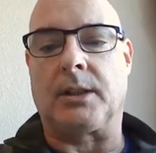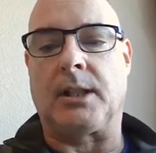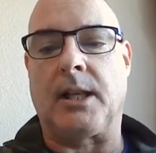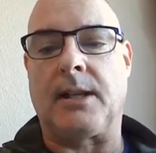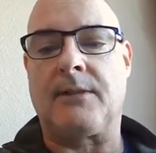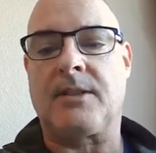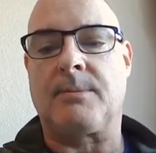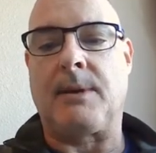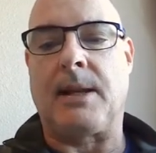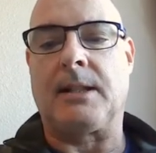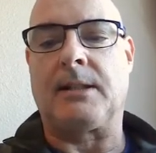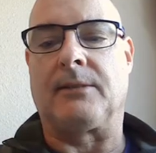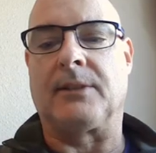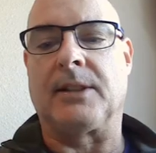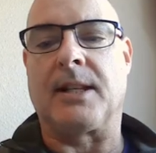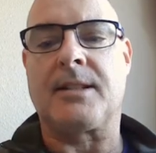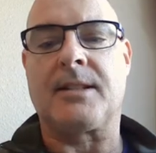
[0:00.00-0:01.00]
lifespan
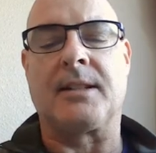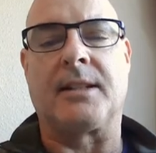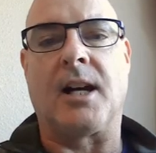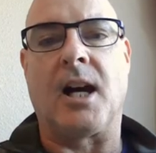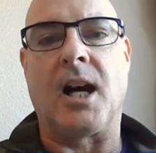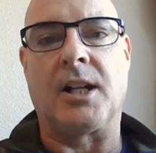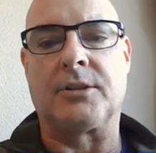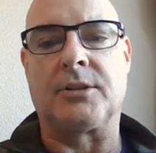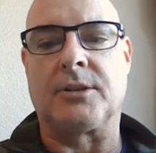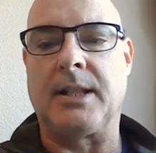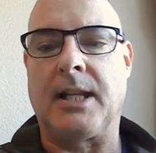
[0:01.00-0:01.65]
of less than 100